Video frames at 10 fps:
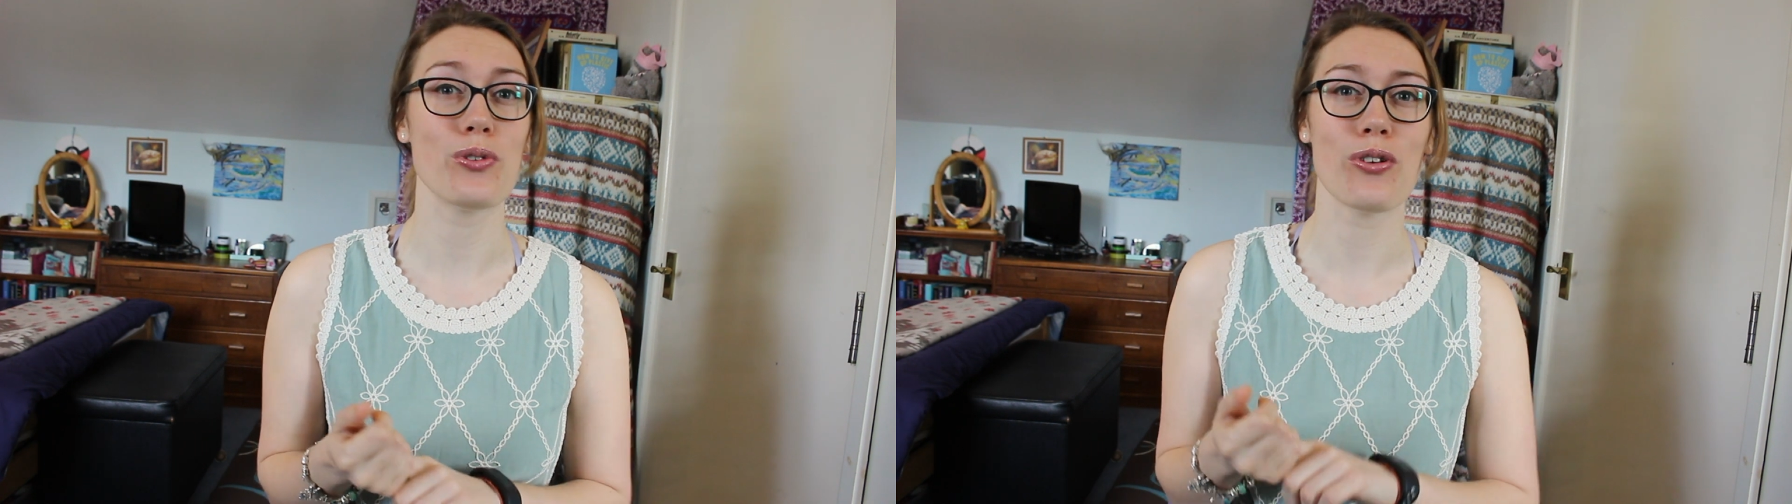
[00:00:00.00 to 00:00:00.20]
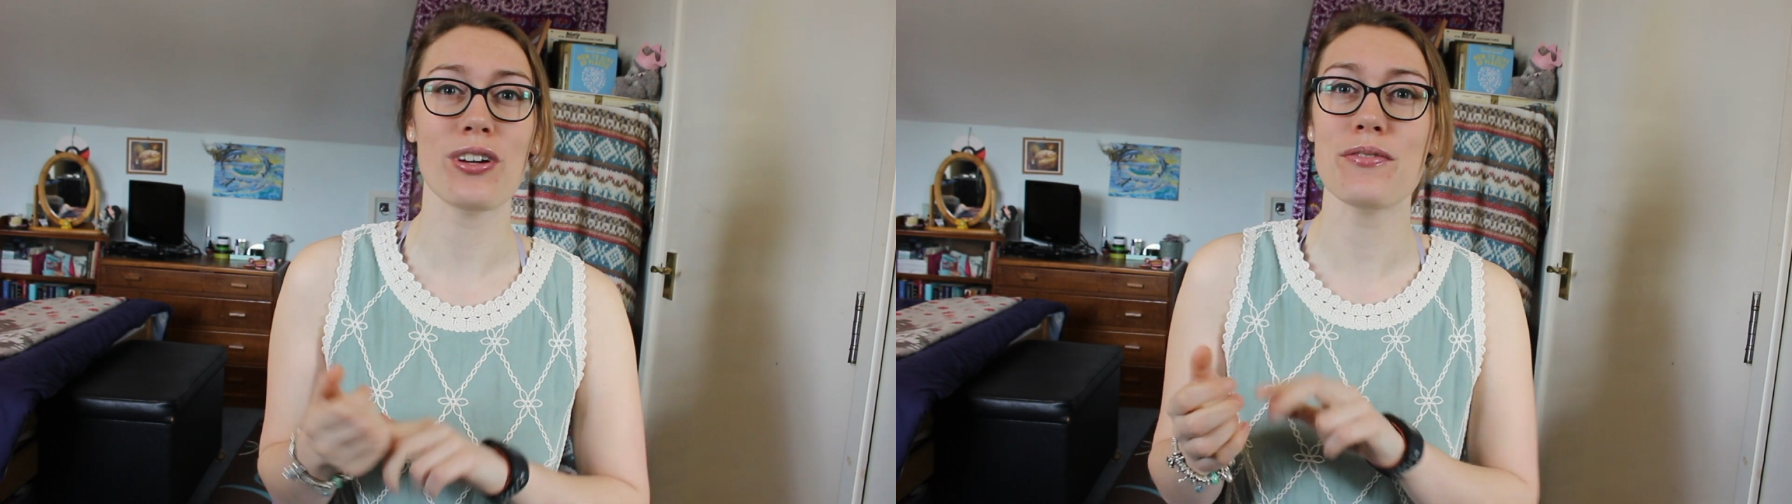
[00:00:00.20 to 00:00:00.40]

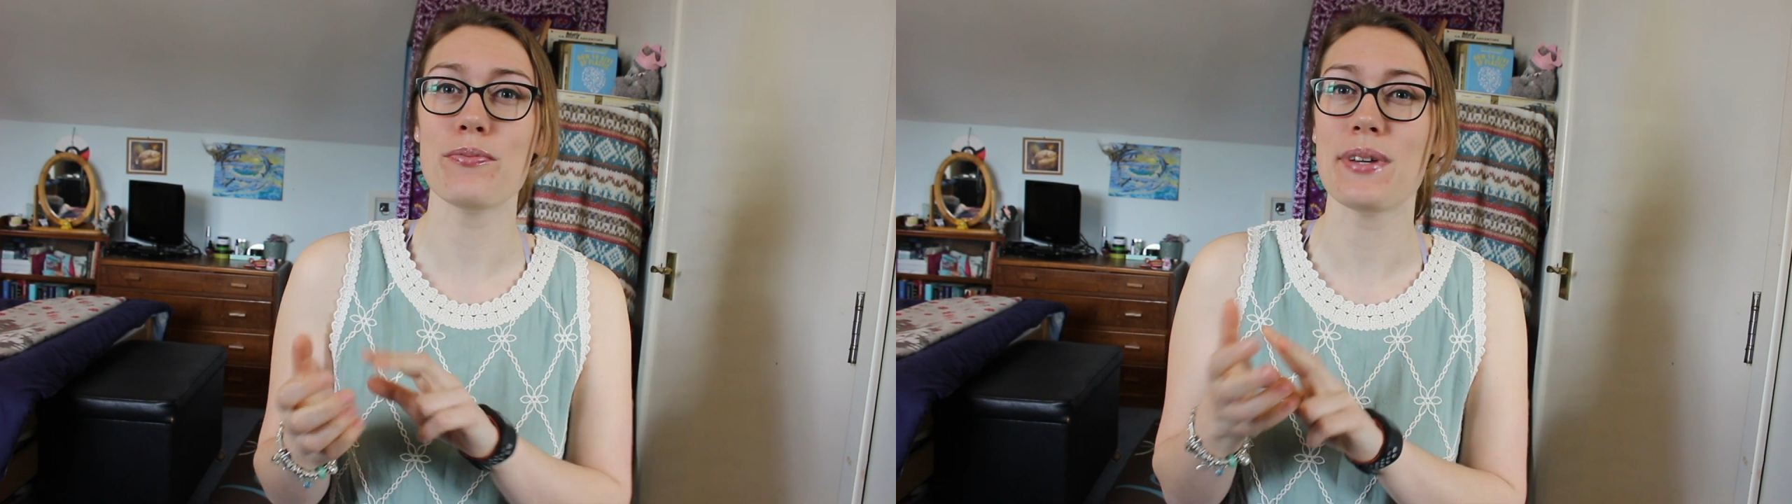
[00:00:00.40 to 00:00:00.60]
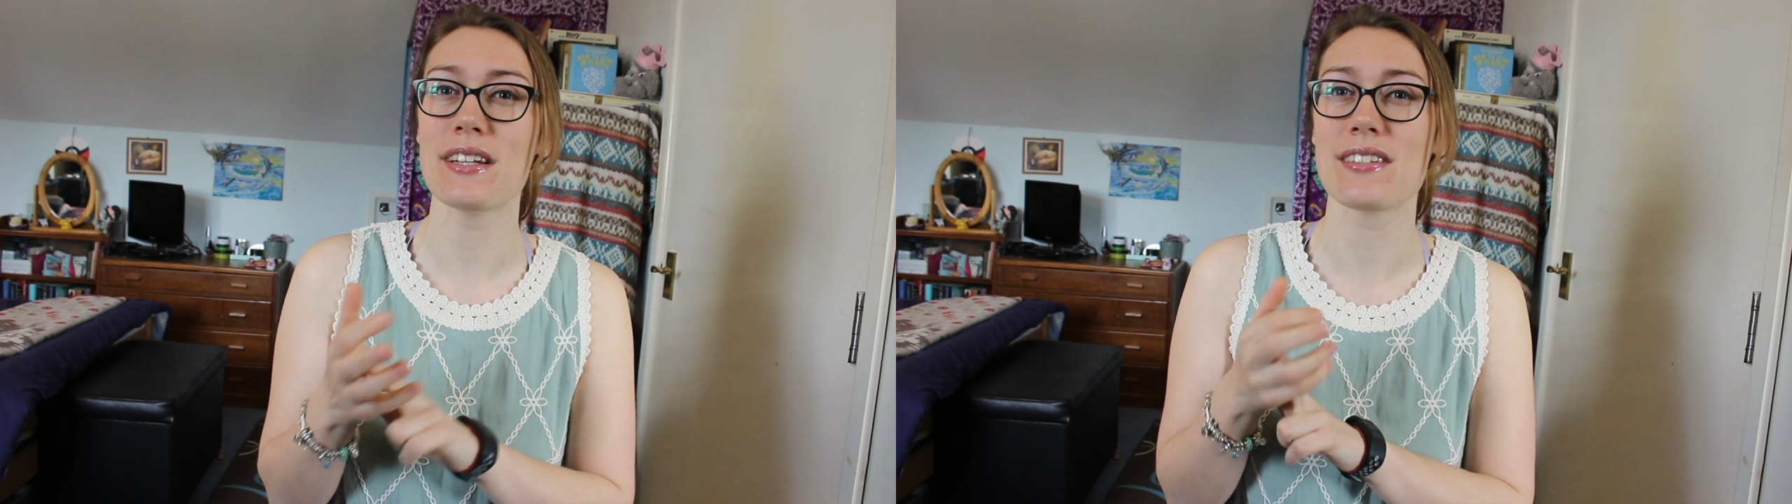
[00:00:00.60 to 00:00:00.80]
or even
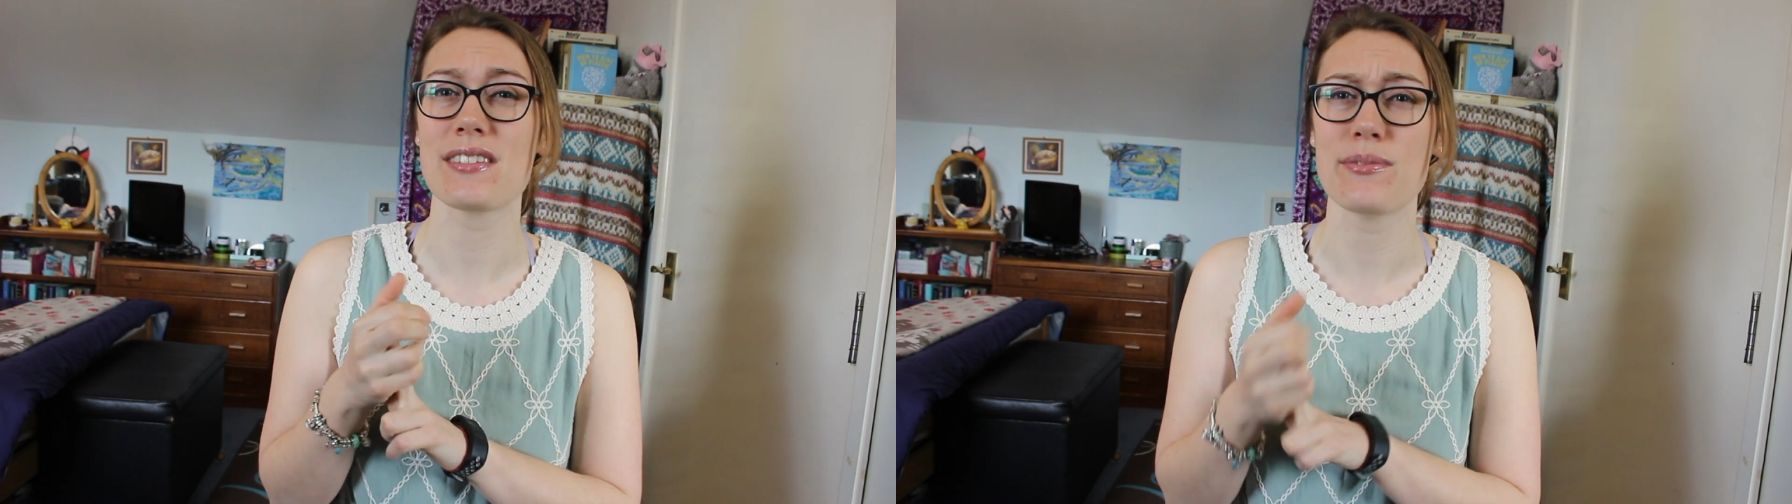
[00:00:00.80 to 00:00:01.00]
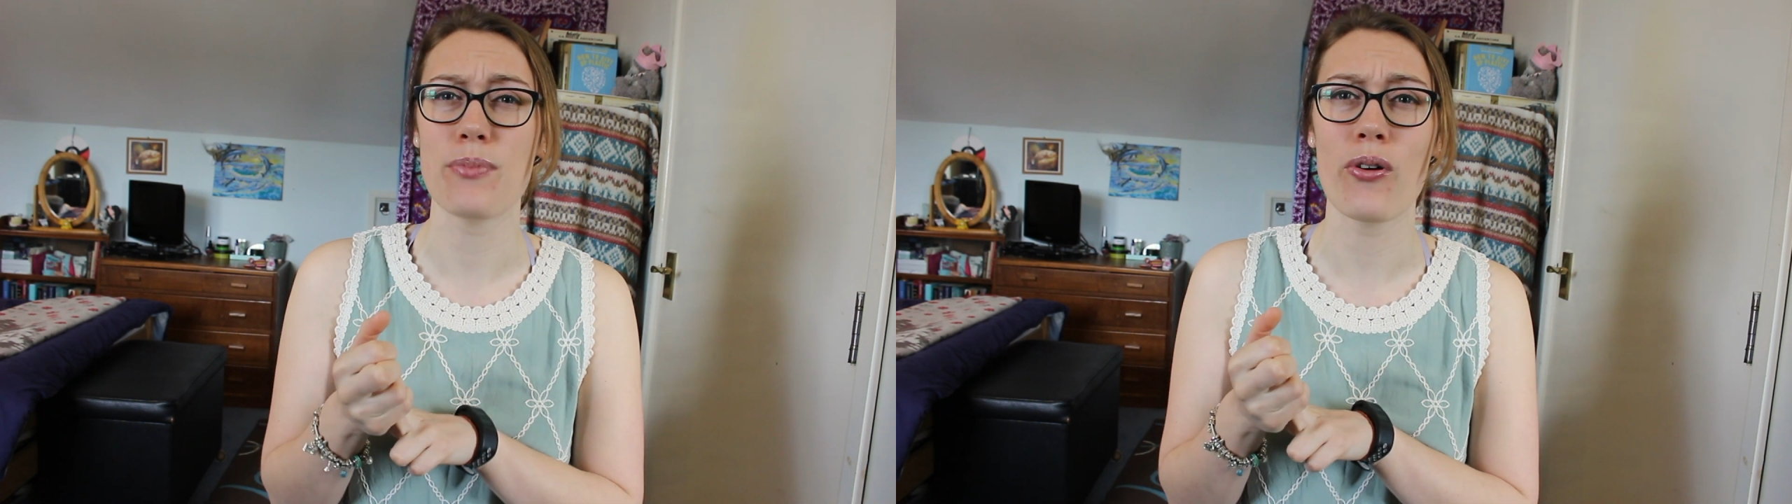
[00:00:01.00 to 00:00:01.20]
being
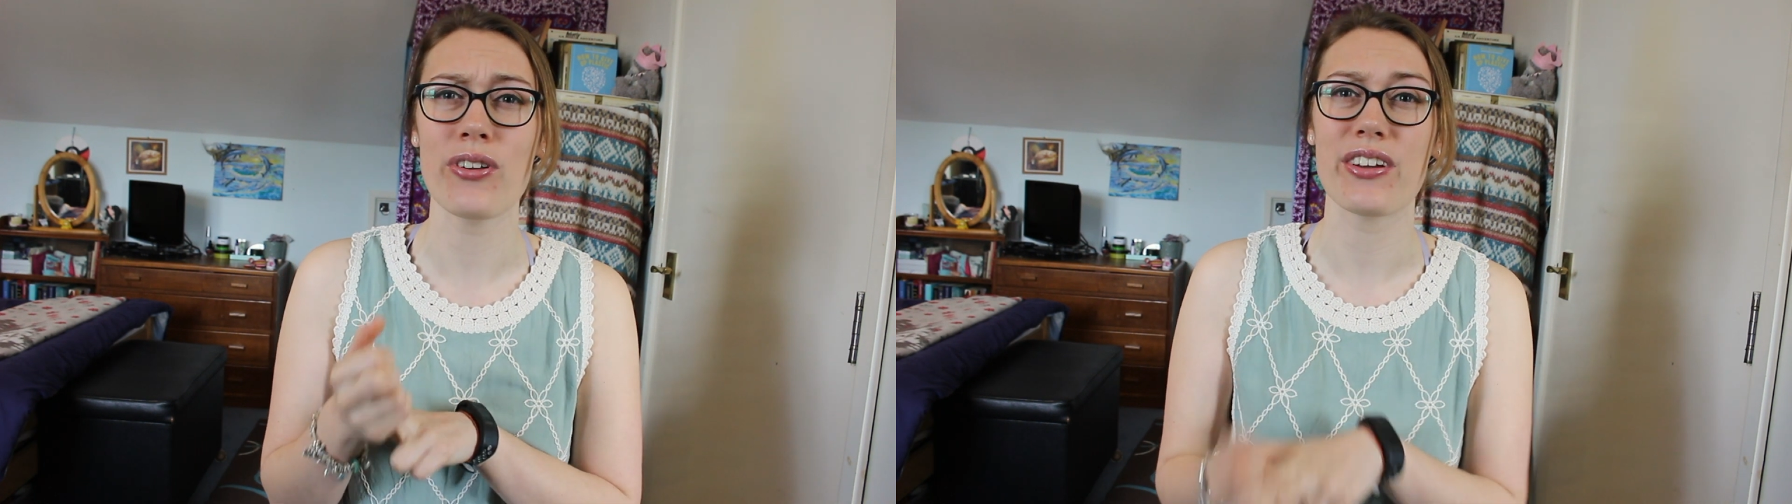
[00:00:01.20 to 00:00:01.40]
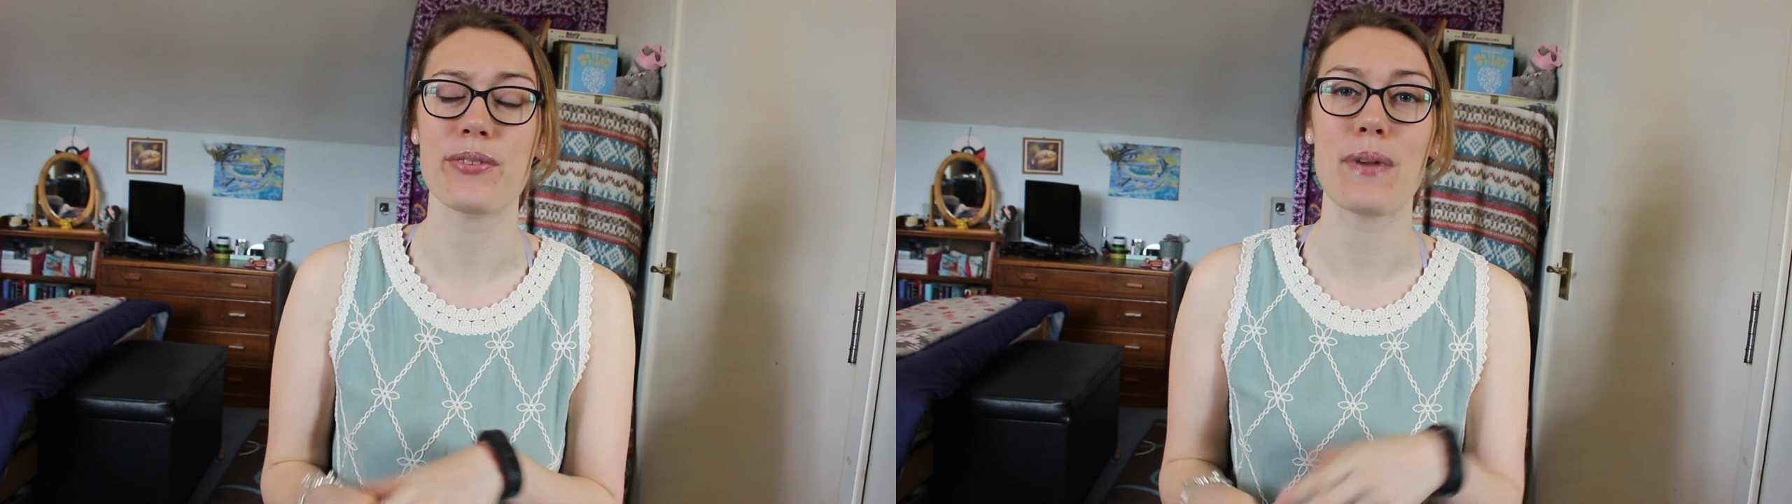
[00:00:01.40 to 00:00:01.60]

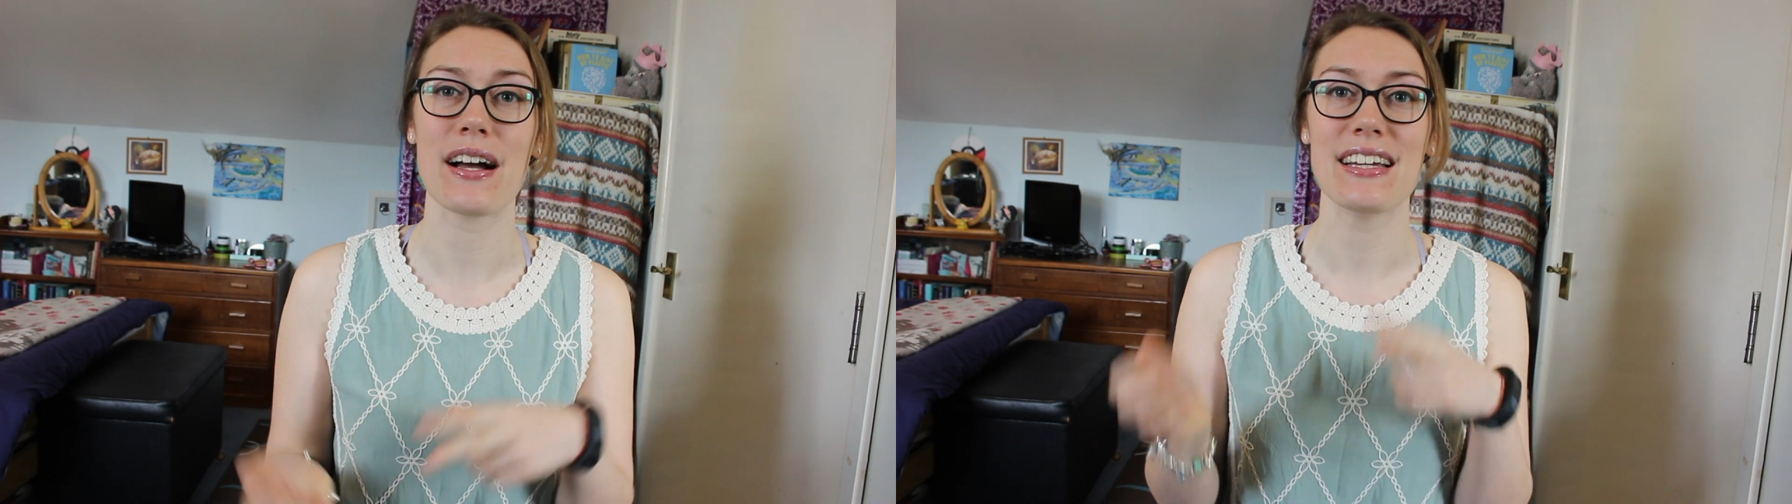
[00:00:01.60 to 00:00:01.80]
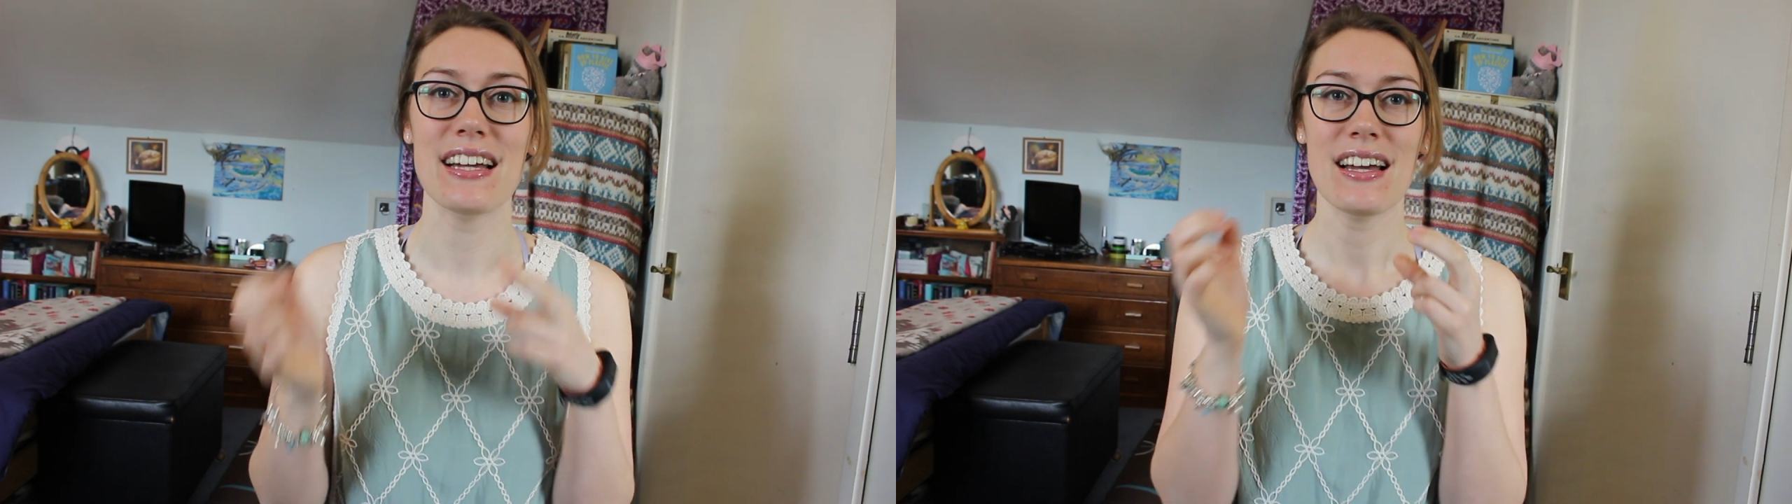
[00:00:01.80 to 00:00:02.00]
smaller by